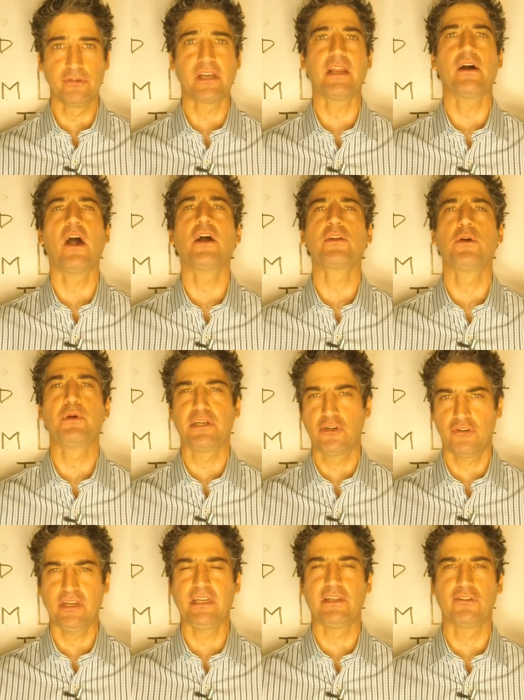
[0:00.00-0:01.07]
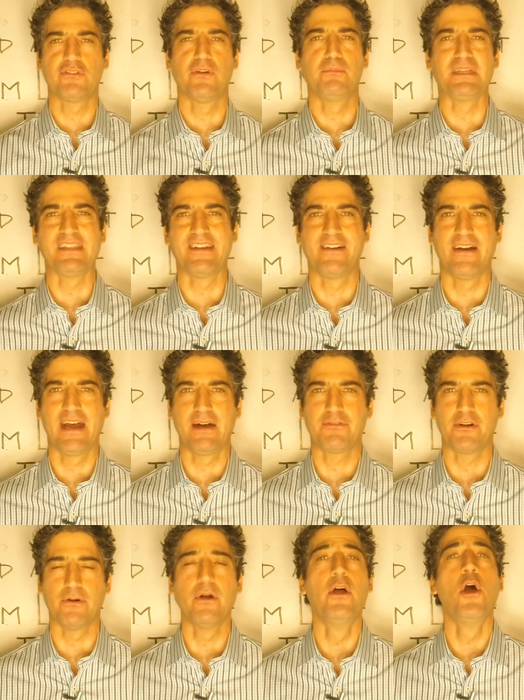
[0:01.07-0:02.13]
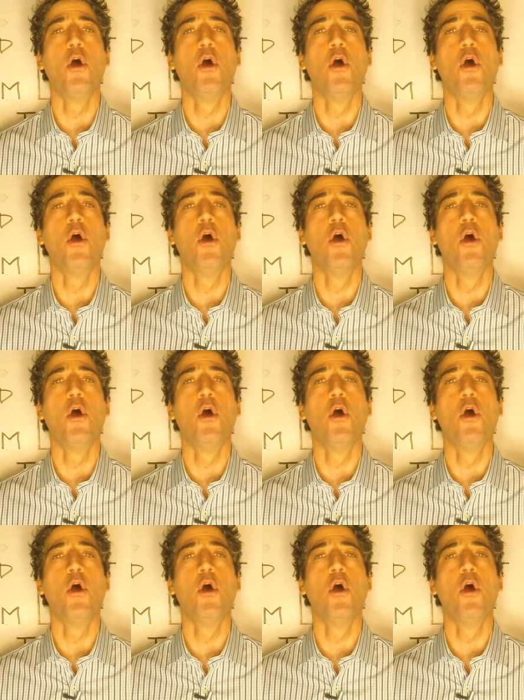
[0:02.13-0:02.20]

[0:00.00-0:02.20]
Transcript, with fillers: You'll get ongoing trainings from me thereafter.